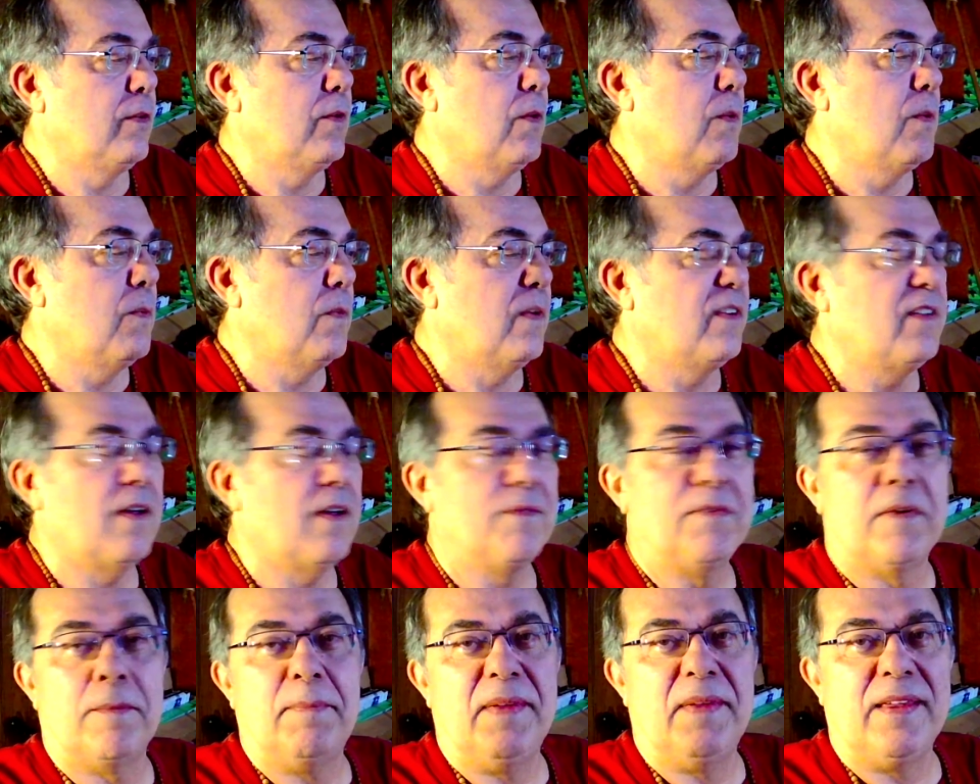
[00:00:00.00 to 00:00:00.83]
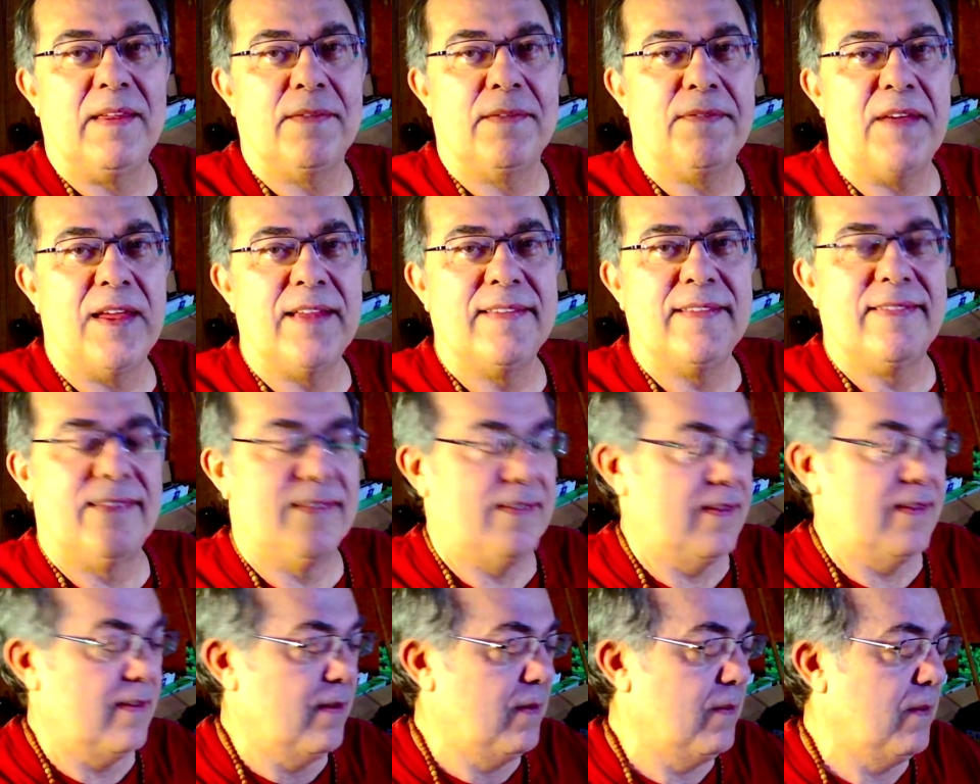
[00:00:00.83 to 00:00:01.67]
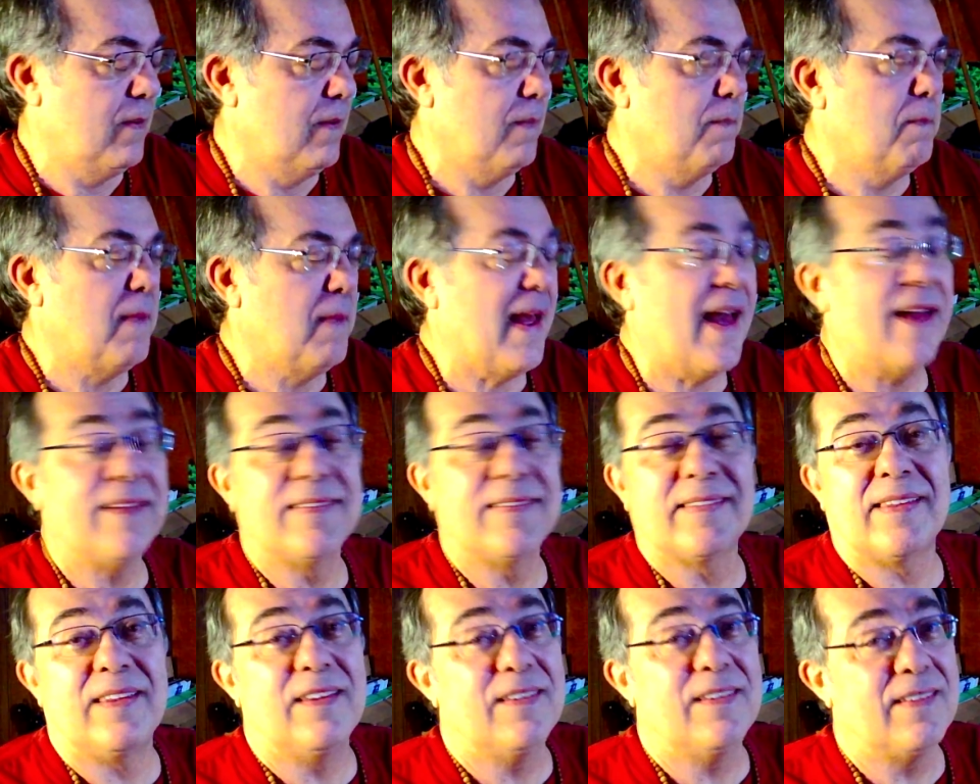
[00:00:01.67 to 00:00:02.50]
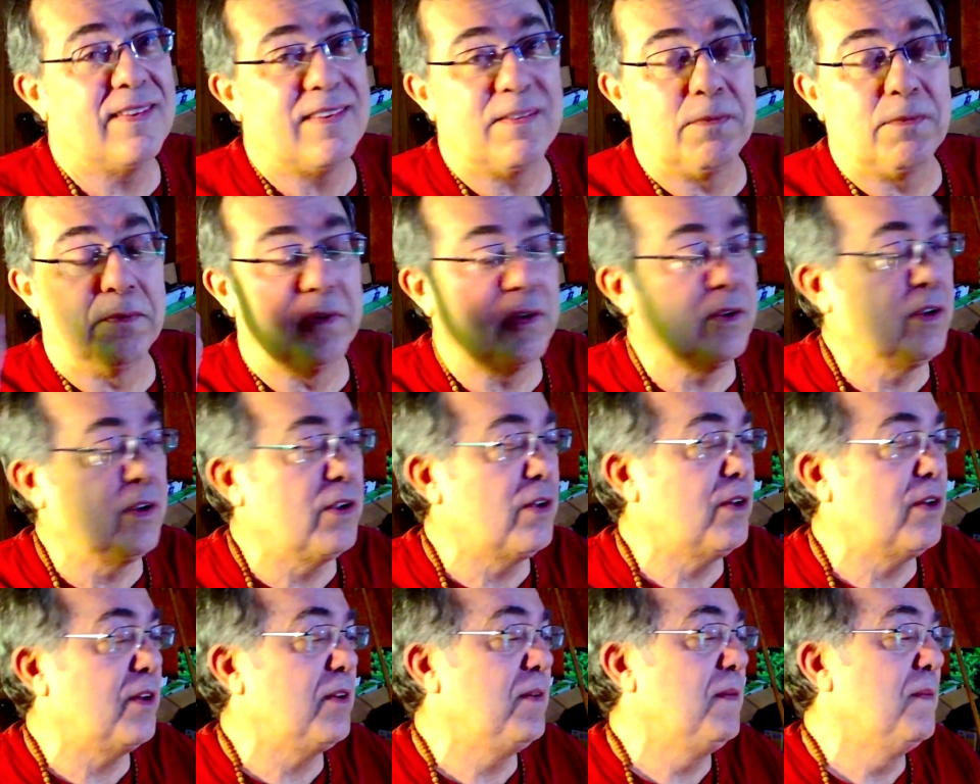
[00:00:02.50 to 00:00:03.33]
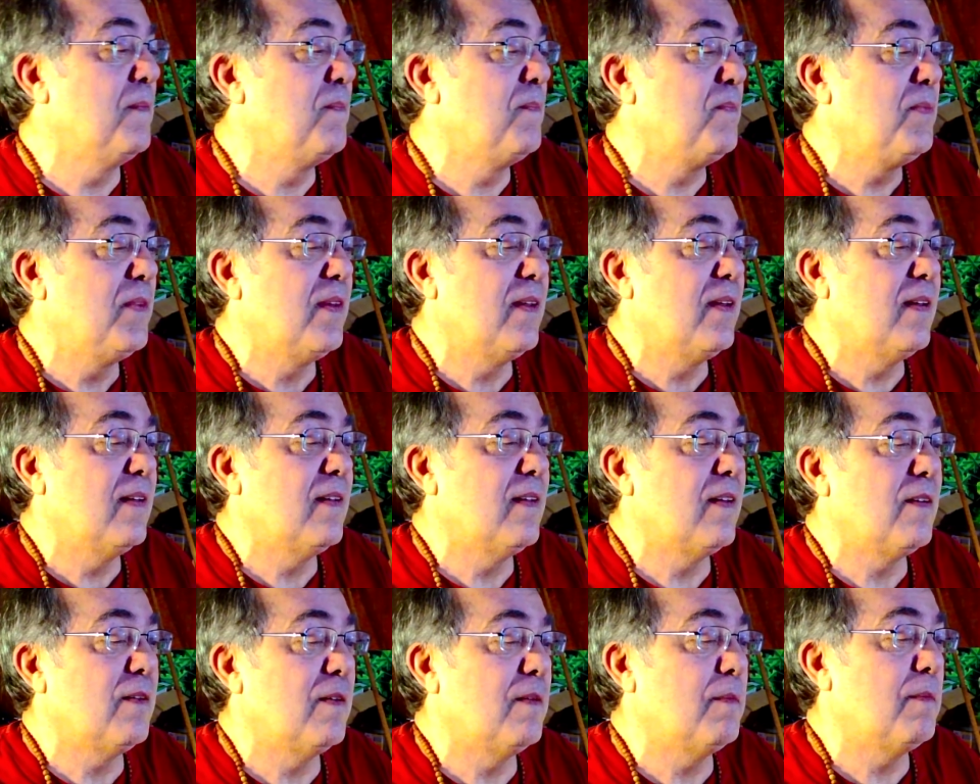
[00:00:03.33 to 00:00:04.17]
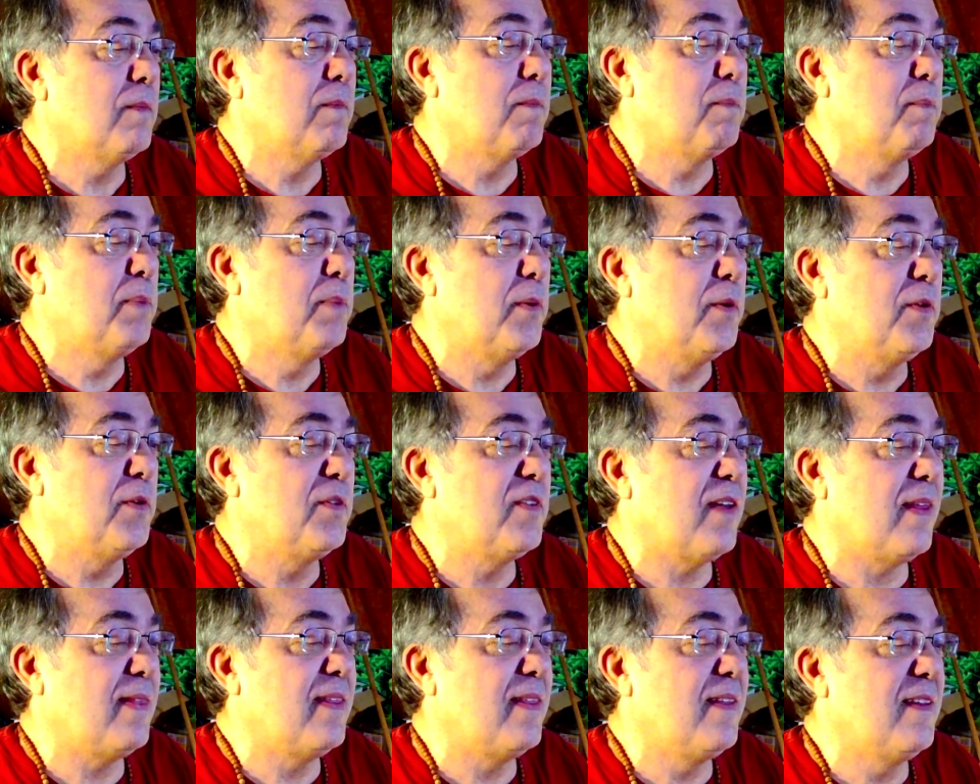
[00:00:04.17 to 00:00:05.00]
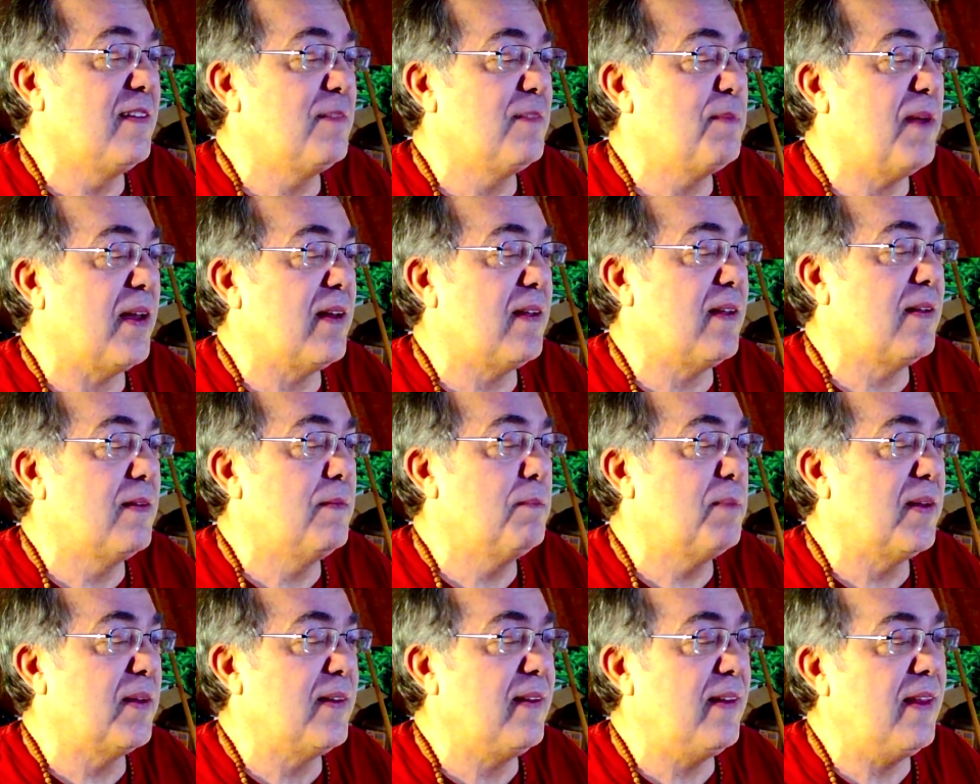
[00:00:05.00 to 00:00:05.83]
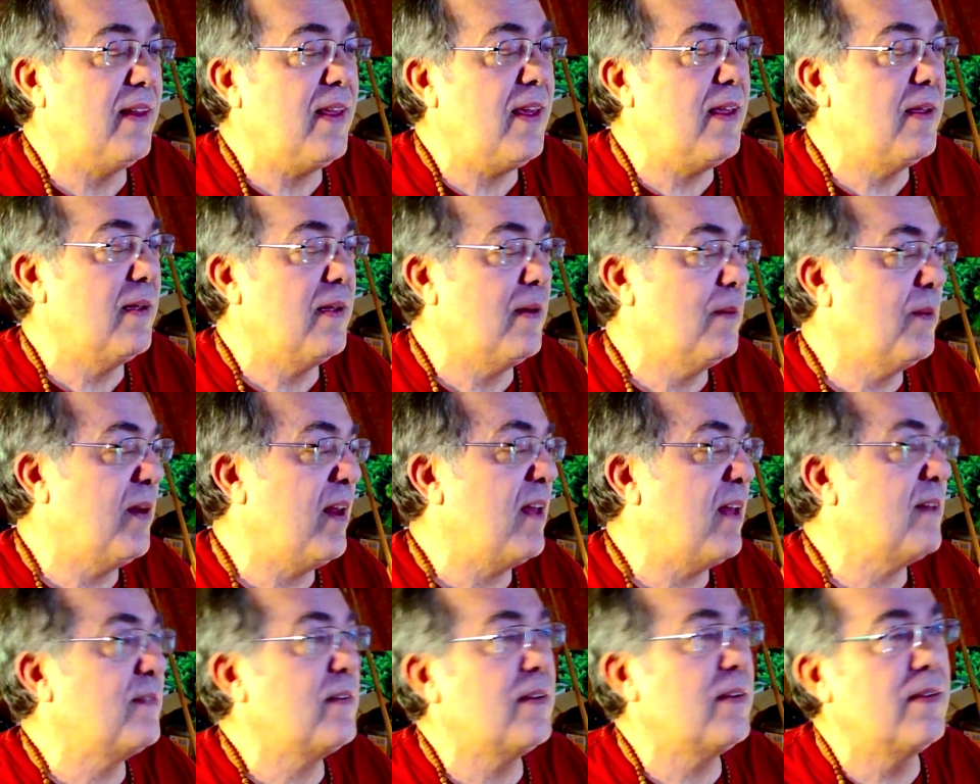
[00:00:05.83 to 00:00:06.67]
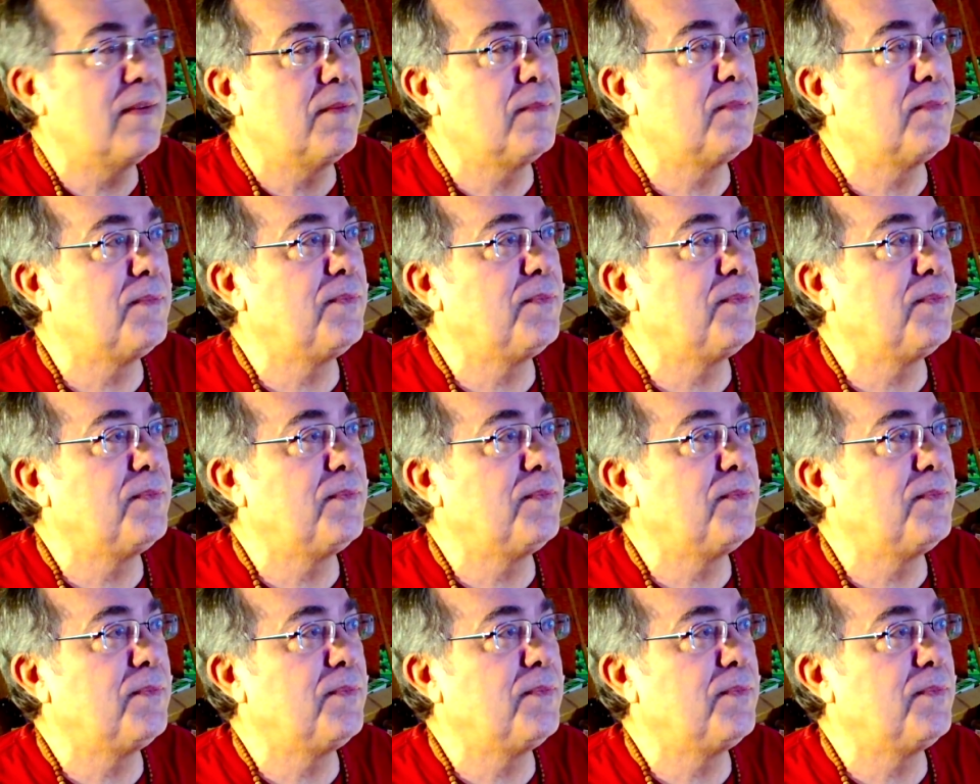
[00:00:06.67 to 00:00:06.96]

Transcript: don't watch out for the big events. Mask is real good. Boost, I think, is better. But, whatever.